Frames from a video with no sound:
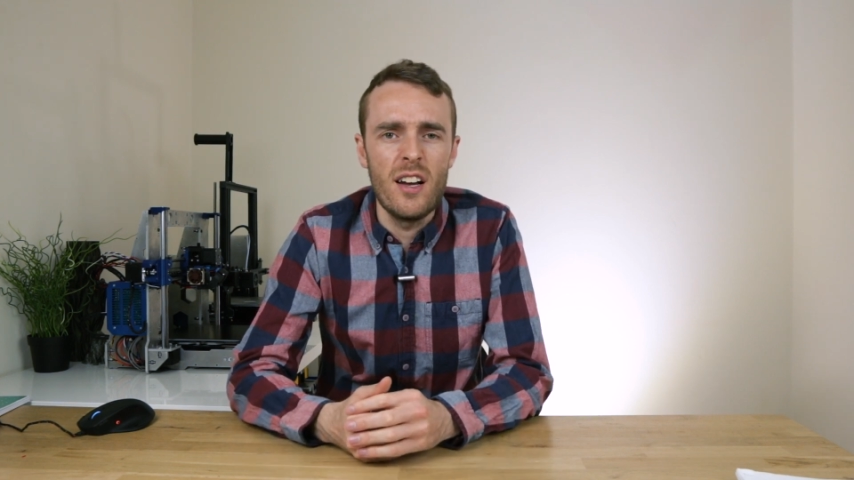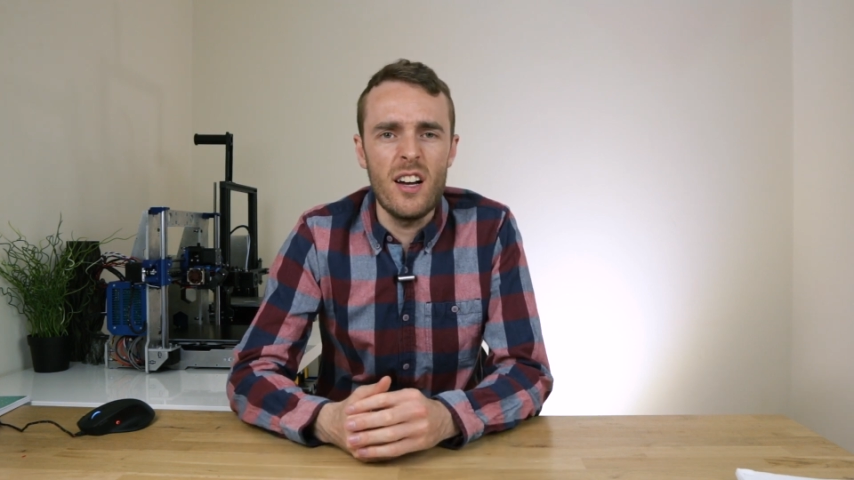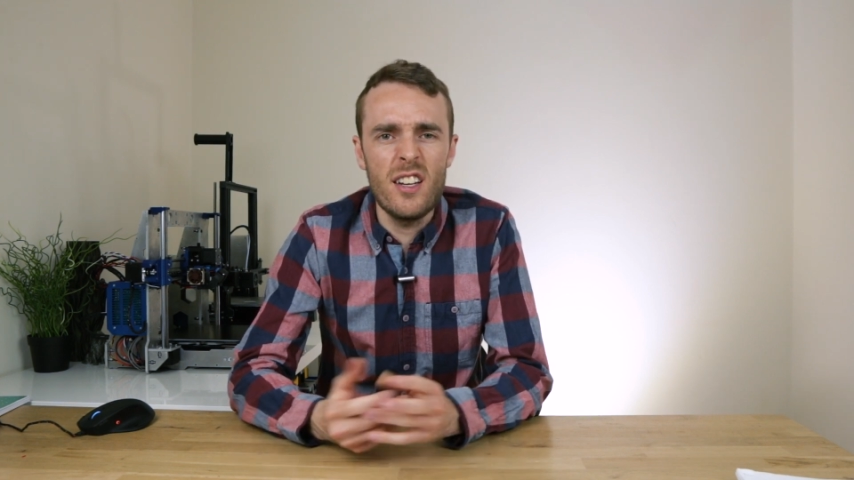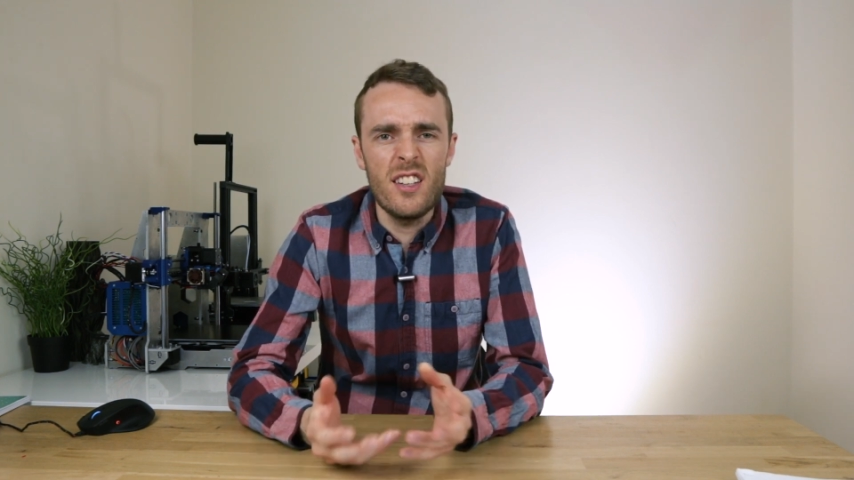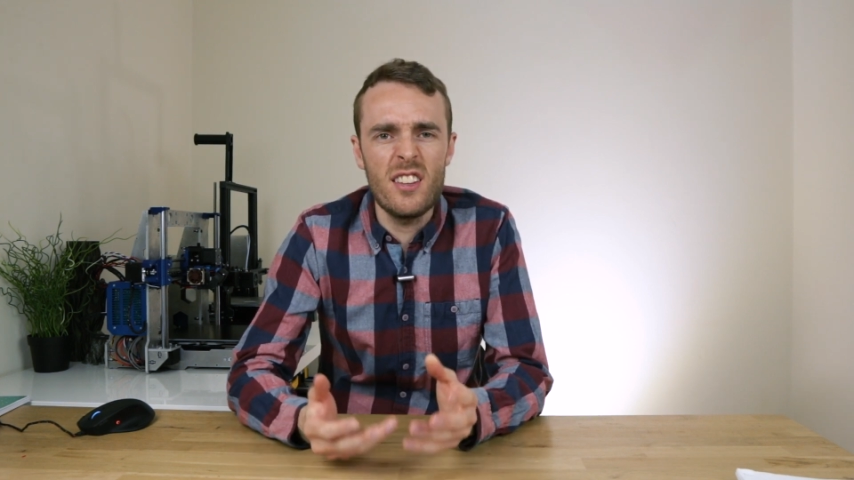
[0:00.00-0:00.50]

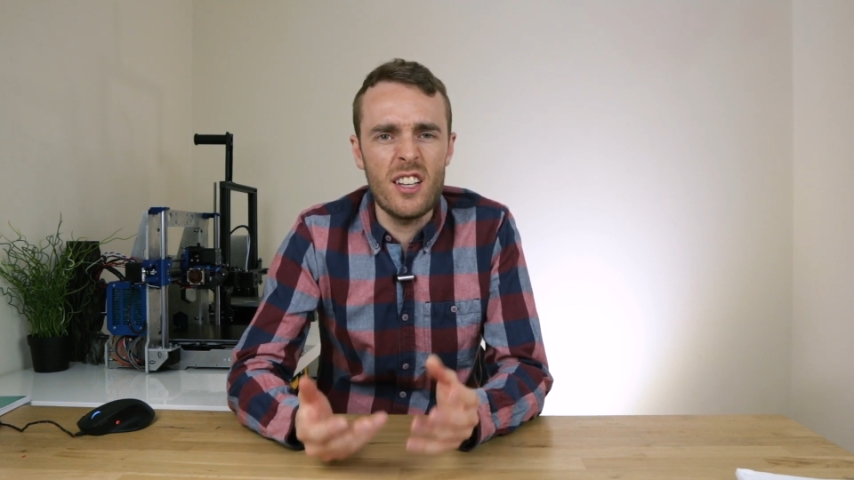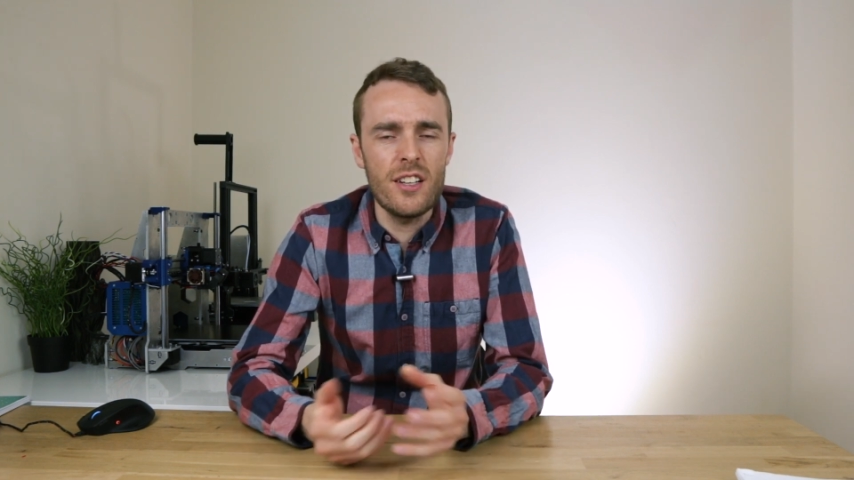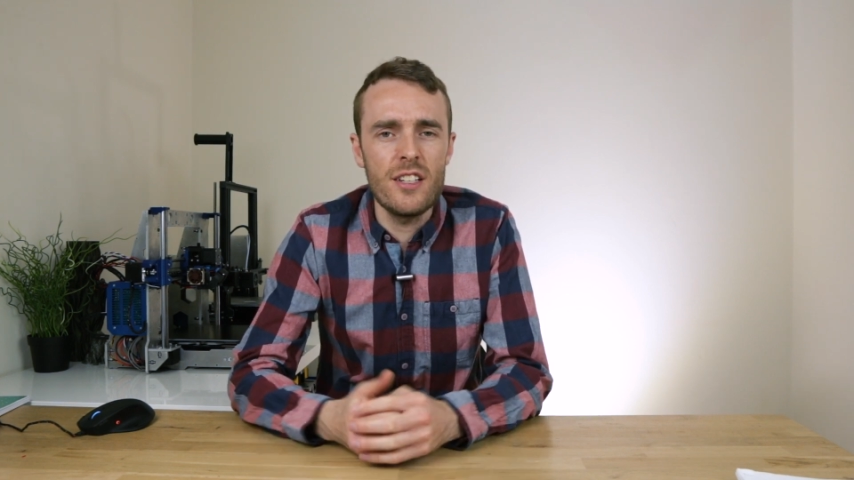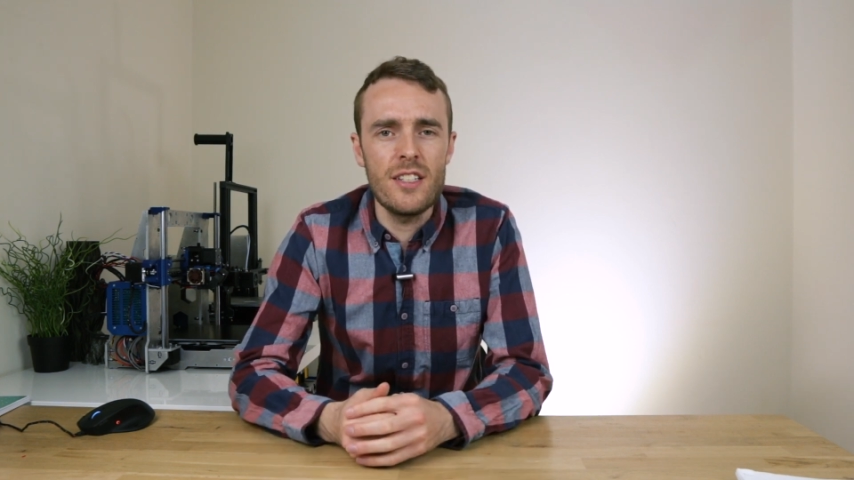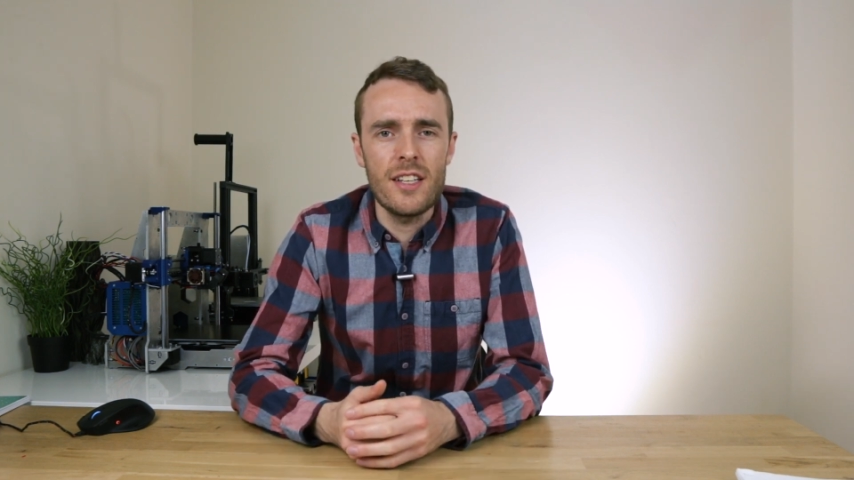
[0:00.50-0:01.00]
I think I
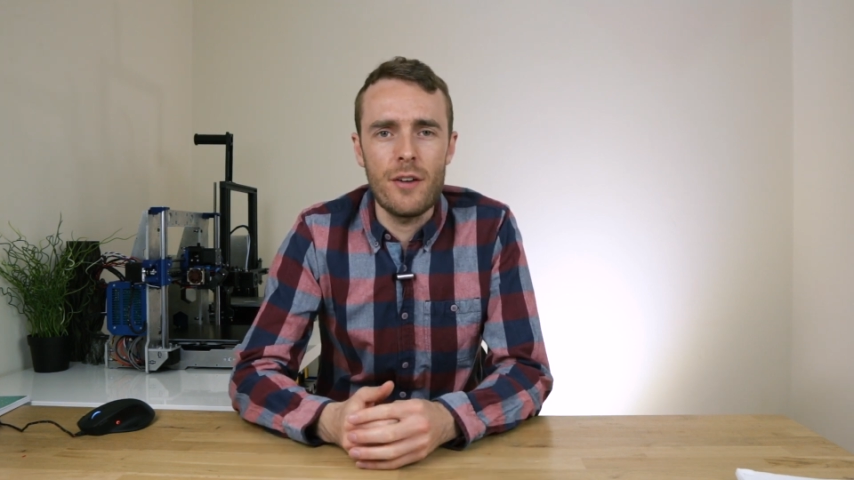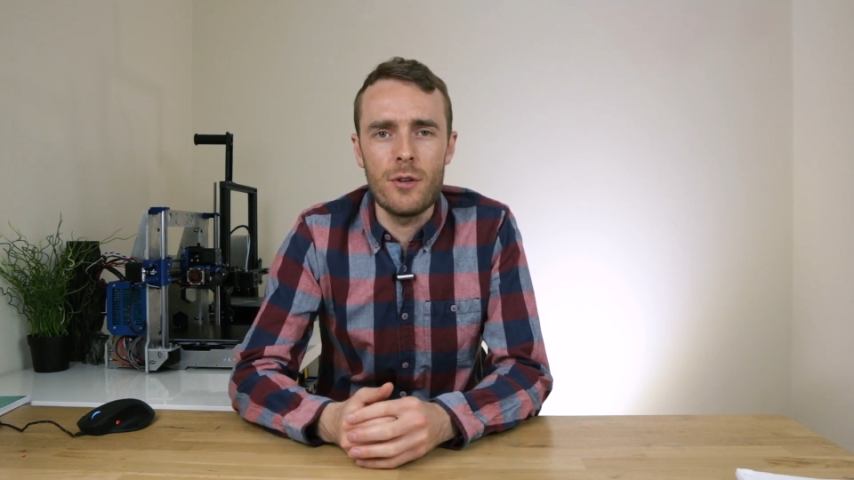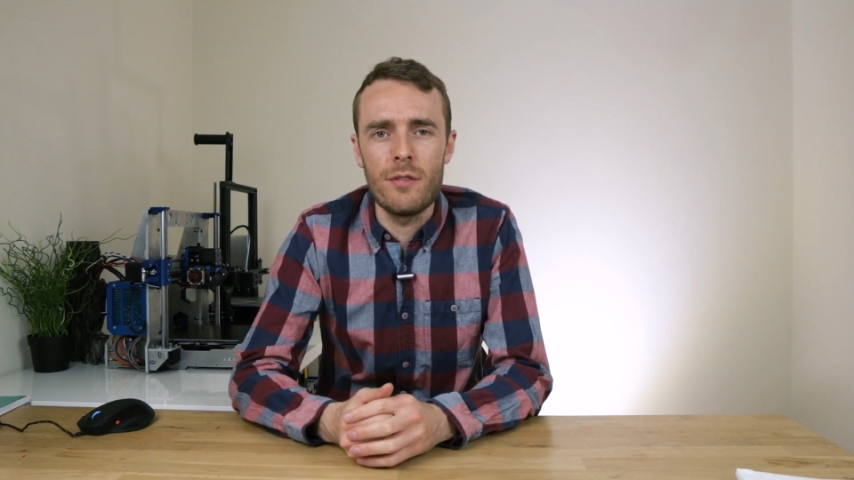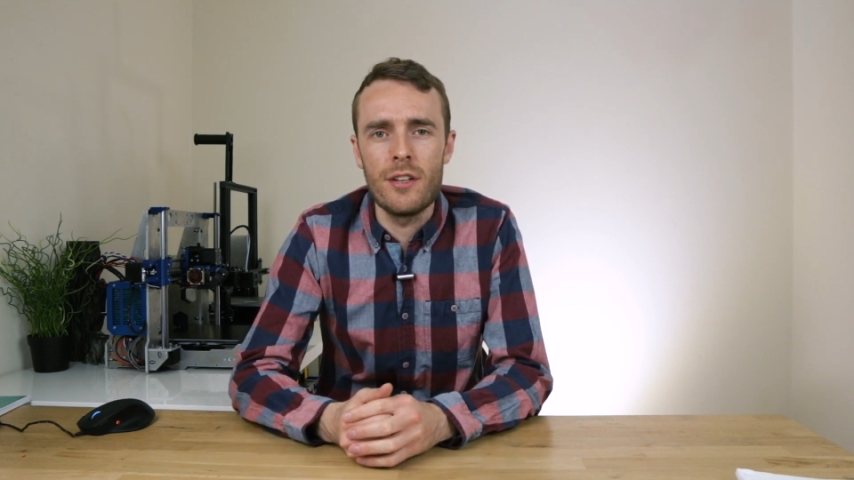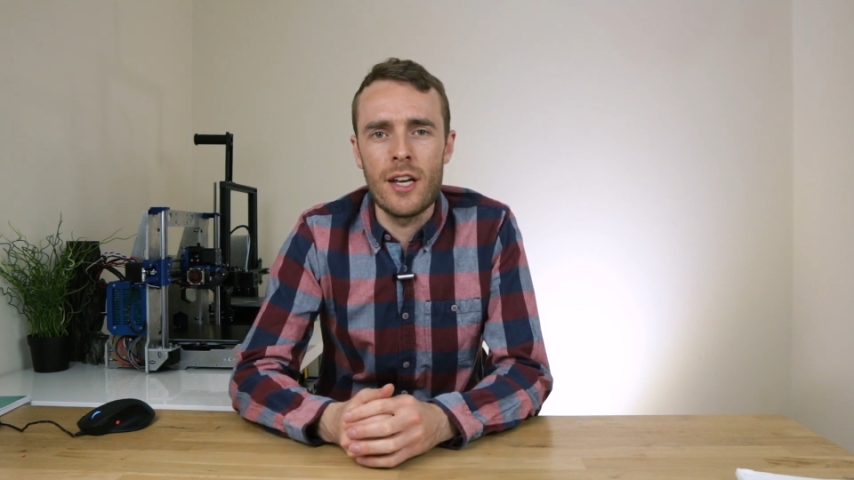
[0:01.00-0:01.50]
needed to get
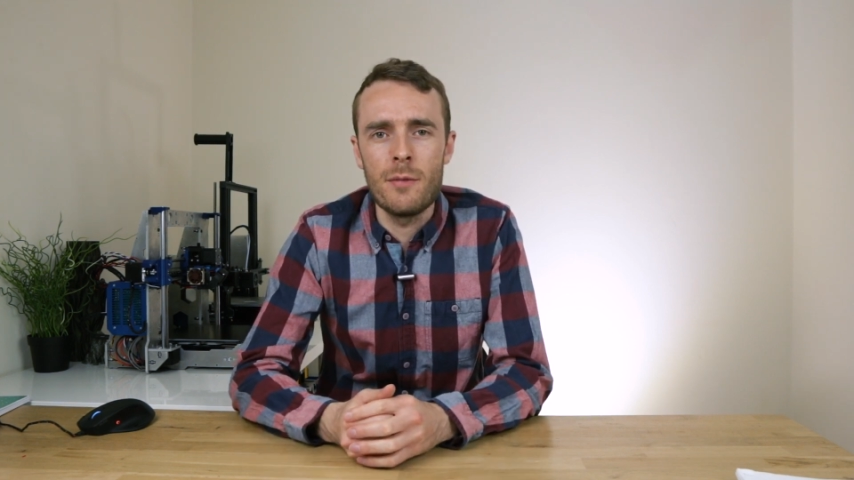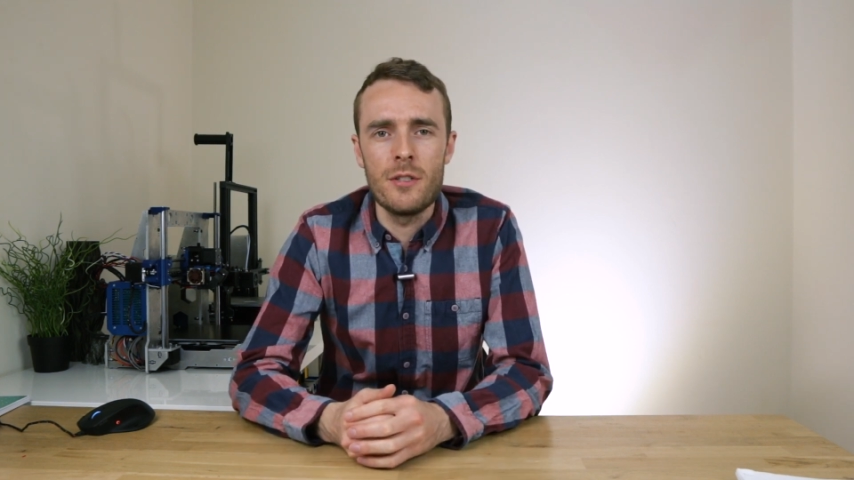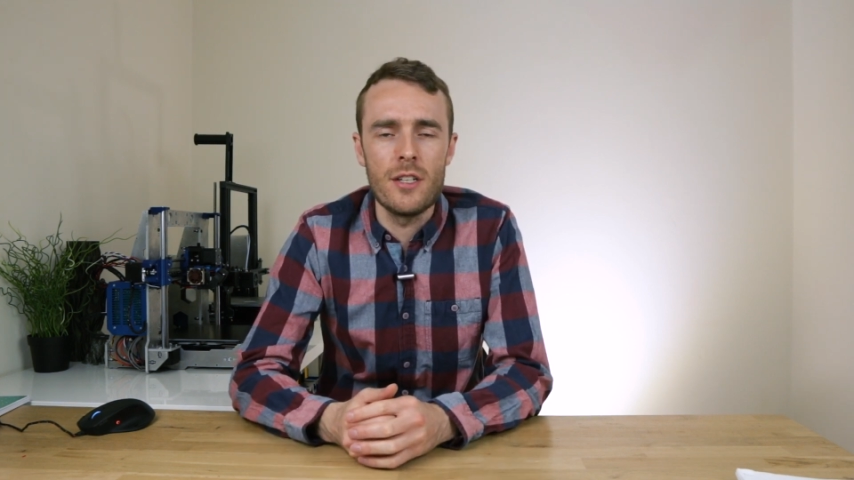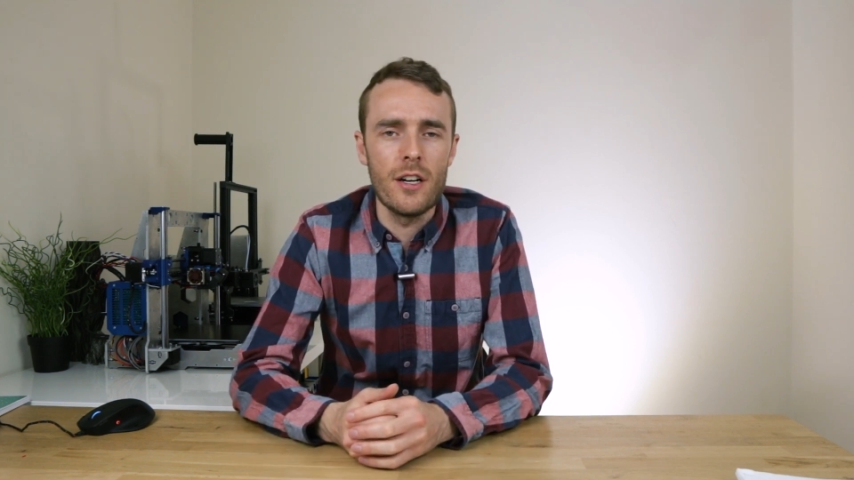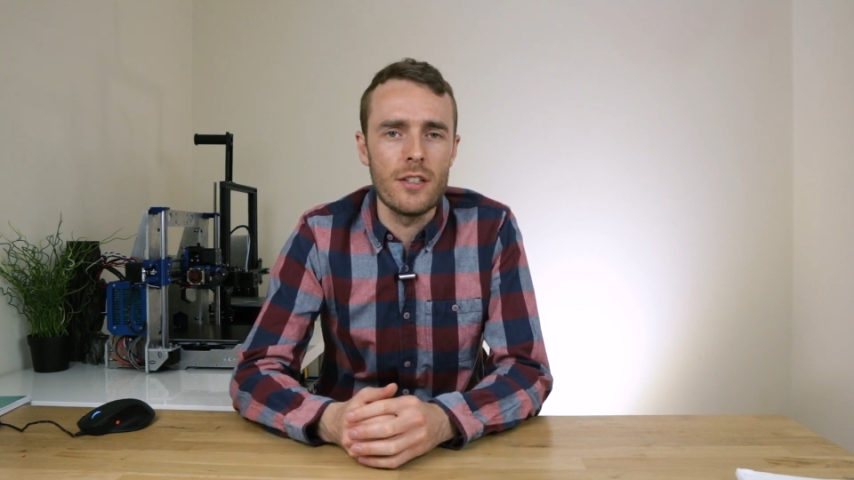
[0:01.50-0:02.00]
rid of the name
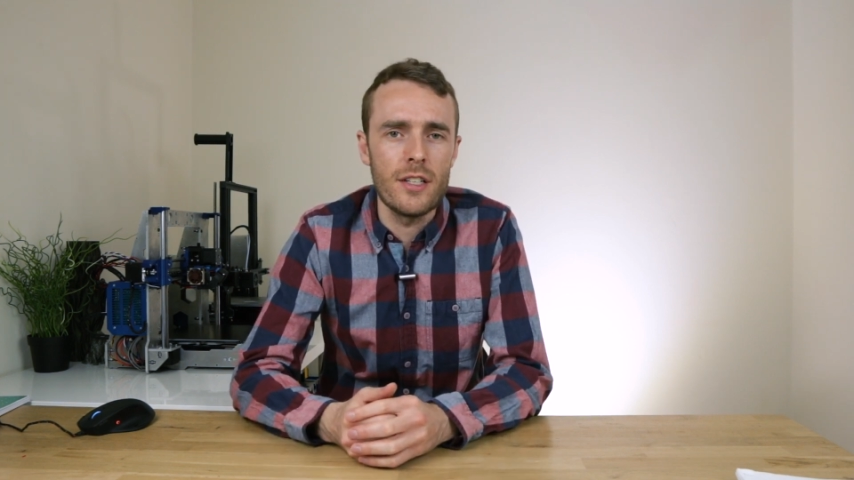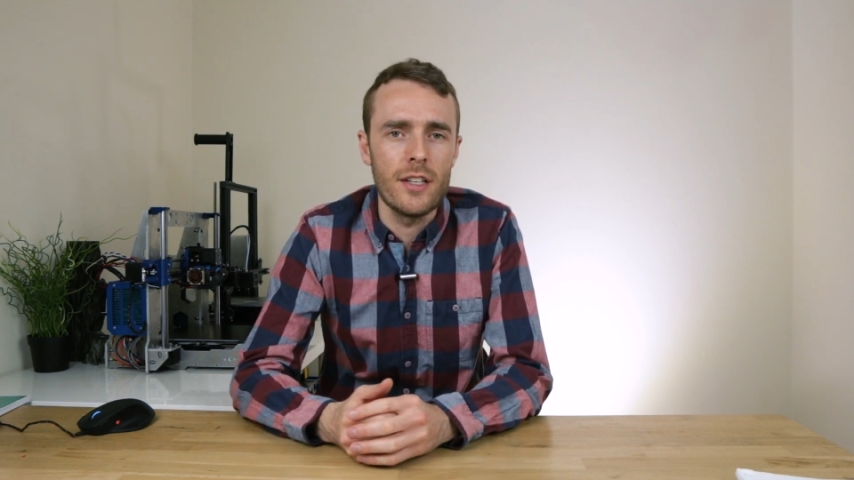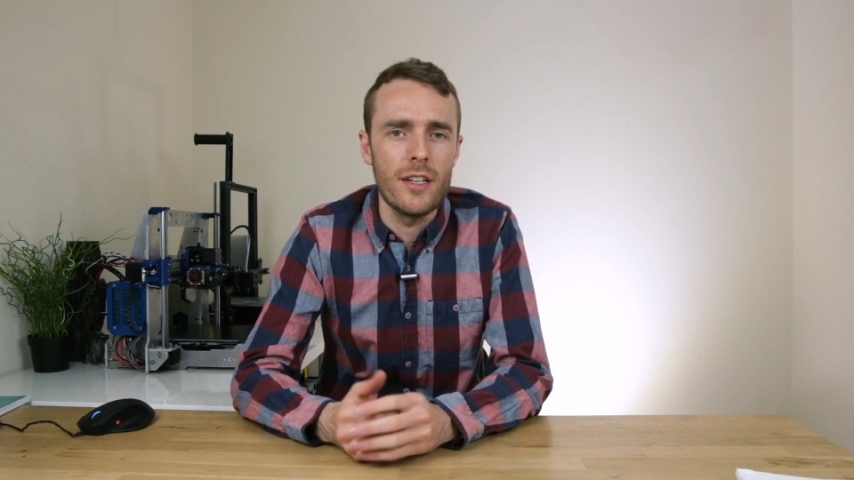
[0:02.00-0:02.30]
C R T.